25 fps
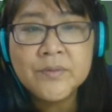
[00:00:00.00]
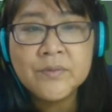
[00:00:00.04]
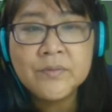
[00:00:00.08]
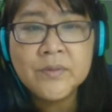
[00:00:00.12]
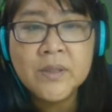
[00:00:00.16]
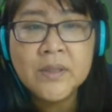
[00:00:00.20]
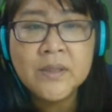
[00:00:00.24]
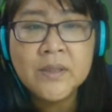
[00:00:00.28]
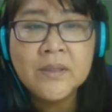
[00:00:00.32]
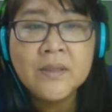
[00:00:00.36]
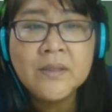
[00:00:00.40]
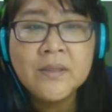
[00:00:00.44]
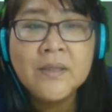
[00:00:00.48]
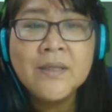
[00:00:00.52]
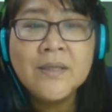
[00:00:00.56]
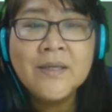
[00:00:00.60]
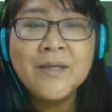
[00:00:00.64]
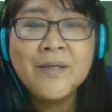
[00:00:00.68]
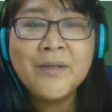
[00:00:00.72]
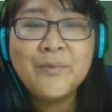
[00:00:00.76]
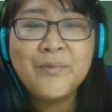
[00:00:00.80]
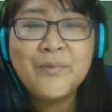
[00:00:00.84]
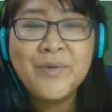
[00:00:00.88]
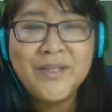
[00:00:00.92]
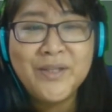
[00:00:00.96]
to her
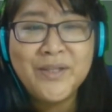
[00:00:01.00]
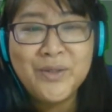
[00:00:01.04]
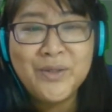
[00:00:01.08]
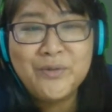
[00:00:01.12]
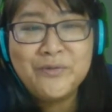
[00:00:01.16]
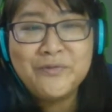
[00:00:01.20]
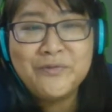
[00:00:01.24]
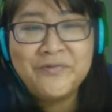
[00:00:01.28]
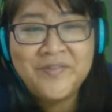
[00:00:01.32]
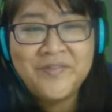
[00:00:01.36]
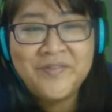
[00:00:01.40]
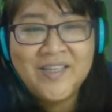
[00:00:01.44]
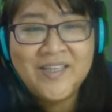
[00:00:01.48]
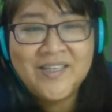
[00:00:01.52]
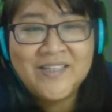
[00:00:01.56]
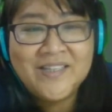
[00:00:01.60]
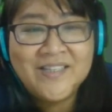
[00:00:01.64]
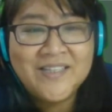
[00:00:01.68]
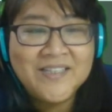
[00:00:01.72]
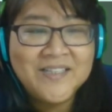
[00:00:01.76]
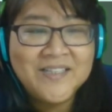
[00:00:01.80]
with no fear.